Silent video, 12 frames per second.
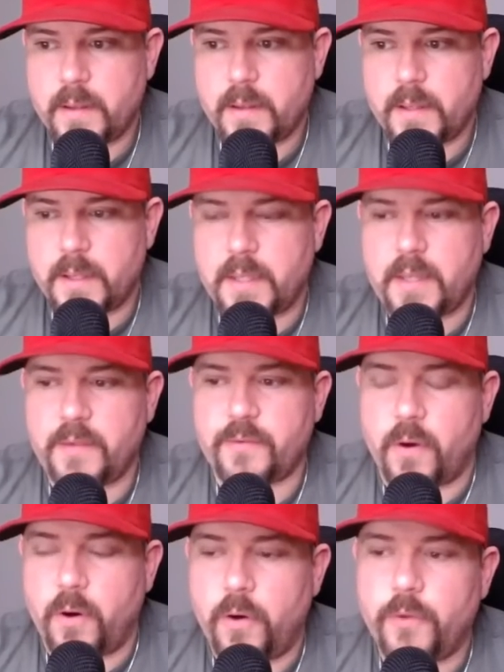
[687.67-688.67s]
He's
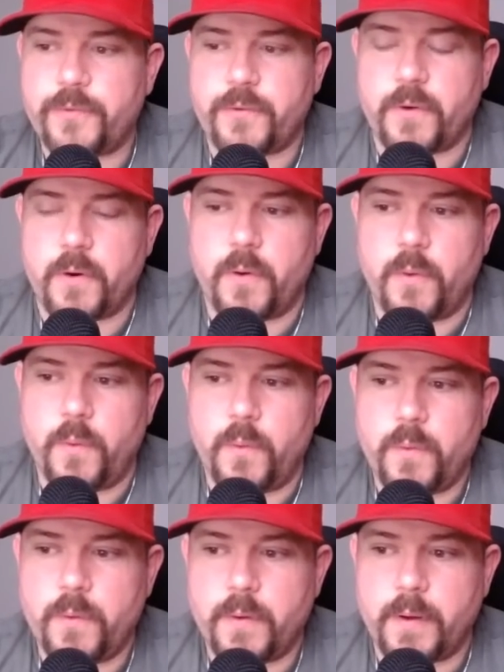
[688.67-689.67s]

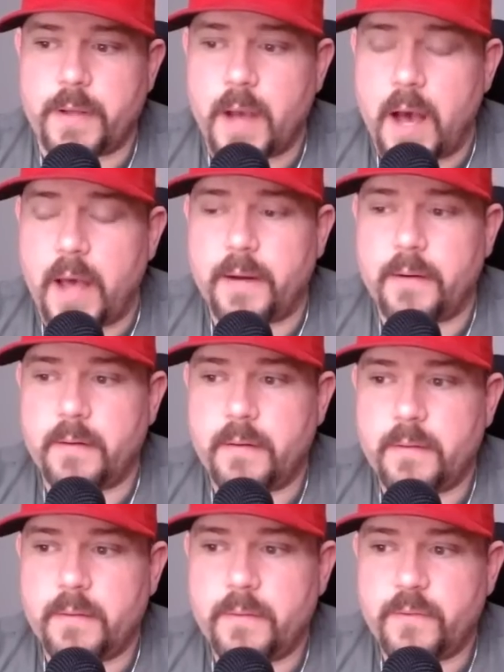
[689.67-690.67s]
also got
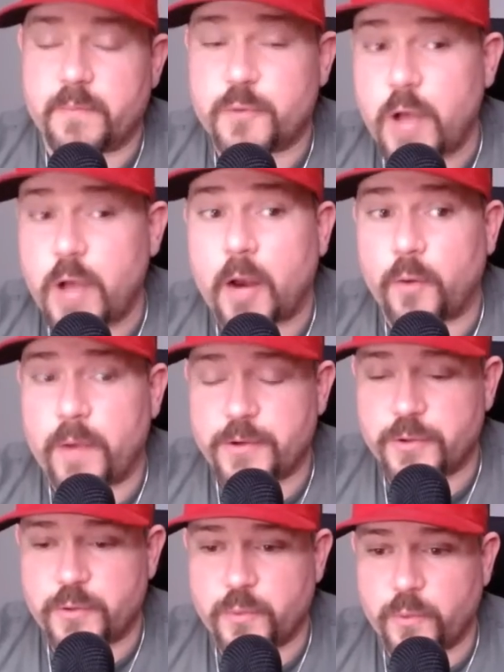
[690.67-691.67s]
some shot
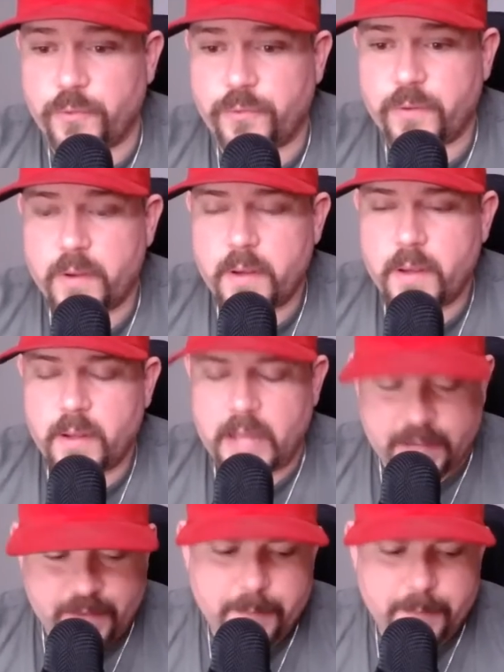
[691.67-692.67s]
creation tools.
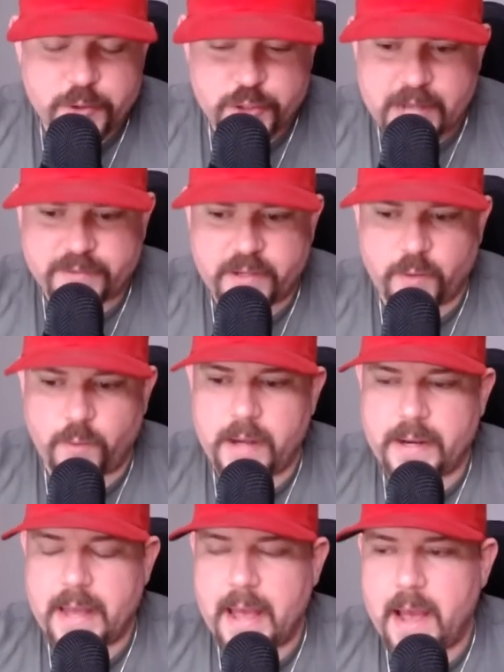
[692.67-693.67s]
Like if I'm projecting
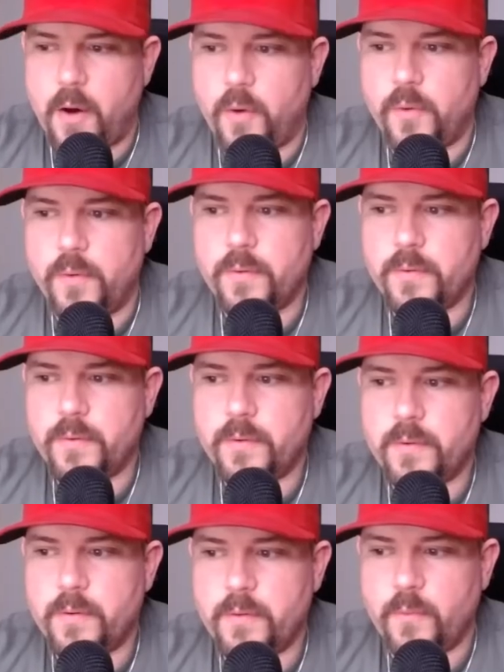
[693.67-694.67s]
right now
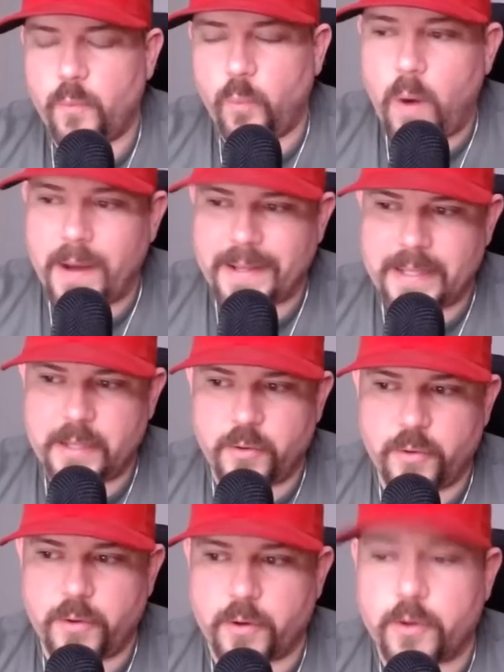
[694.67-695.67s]
what he
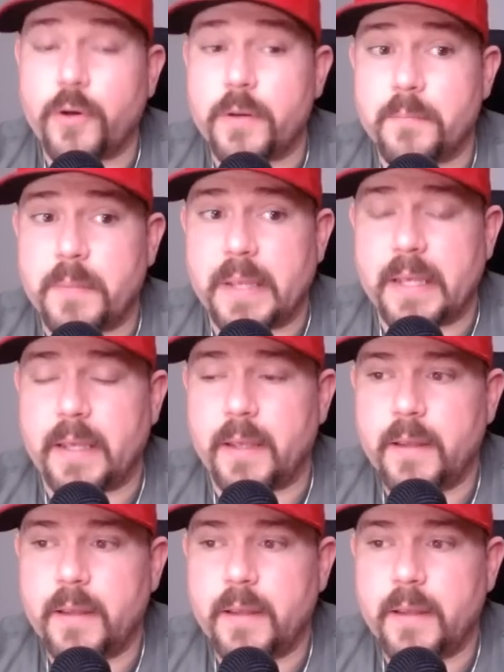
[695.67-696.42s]
could or couldn't be,